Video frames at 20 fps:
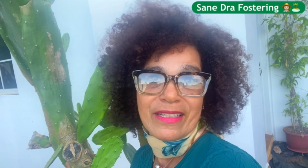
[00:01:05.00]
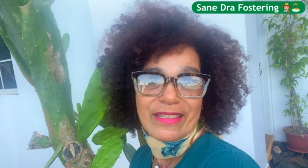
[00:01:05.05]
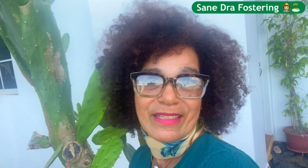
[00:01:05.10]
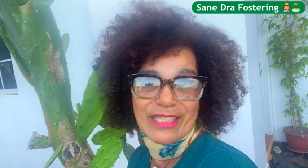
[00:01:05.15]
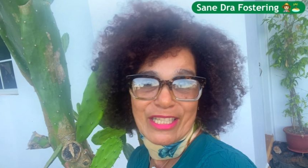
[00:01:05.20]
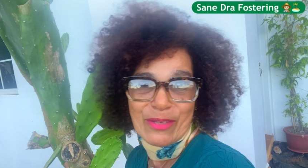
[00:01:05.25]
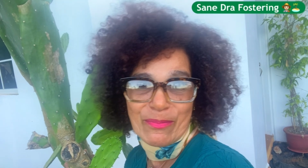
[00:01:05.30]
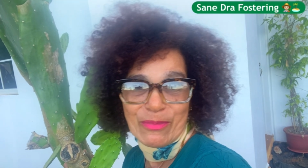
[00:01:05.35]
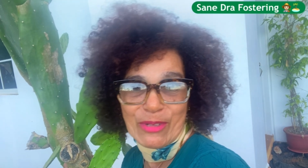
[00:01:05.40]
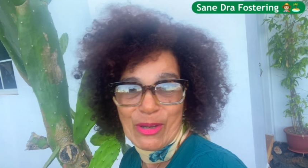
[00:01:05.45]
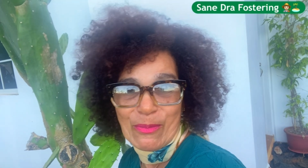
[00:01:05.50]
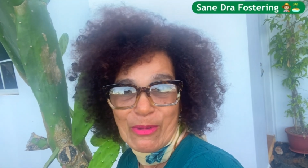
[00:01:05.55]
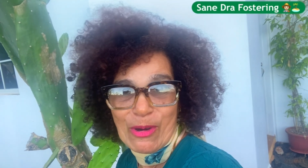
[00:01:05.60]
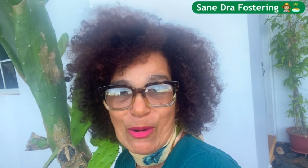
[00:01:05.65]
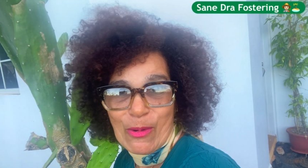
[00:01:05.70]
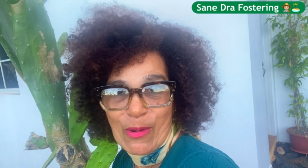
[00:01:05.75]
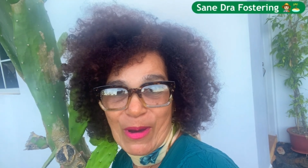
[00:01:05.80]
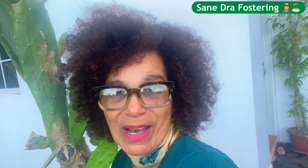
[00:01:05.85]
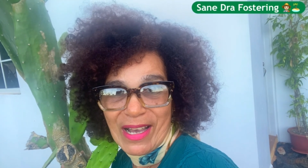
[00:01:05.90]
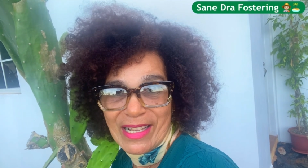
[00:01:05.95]
Tip
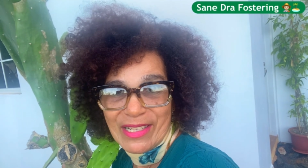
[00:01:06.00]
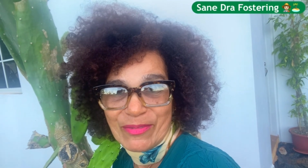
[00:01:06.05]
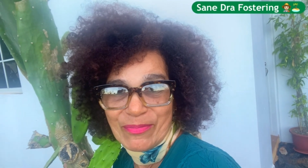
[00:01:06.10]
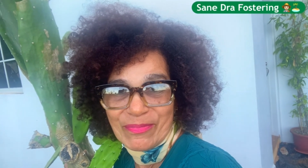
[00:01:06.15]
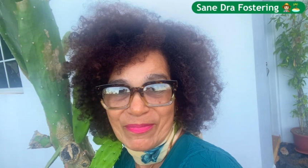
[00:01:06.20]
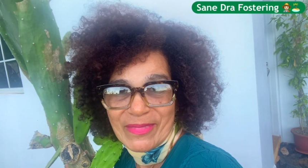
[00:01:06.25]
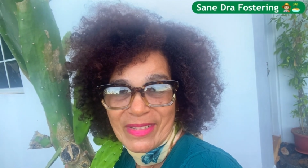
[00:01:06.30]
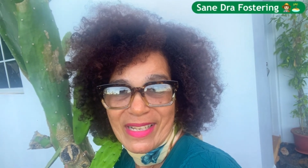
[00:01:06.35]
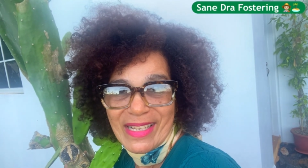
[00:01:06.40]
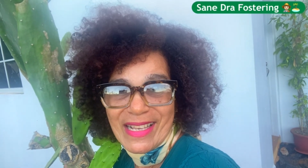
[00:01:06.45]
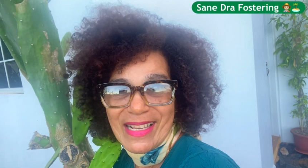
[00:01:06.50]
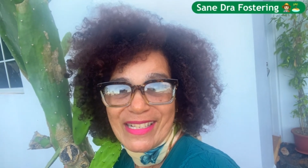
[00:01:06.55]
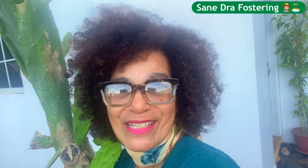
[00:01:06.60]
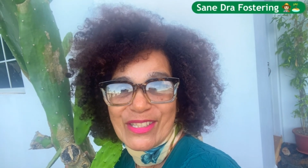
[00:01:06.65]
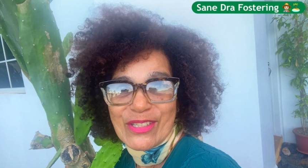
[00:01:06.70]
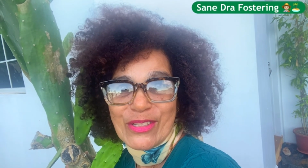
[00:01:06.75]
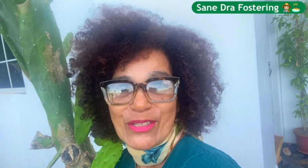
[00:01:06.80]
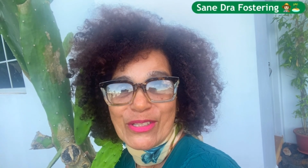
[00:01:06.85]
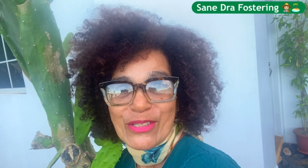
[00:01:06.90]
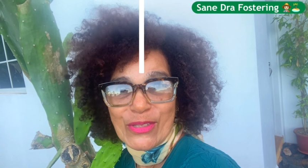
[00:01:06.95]
number 1
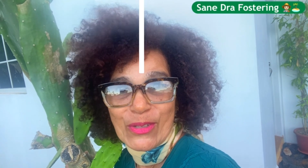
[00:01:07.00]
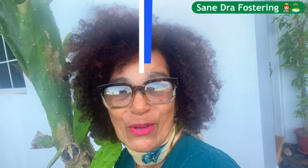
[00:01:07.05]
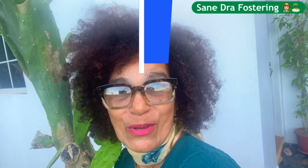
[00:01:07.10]
is to sow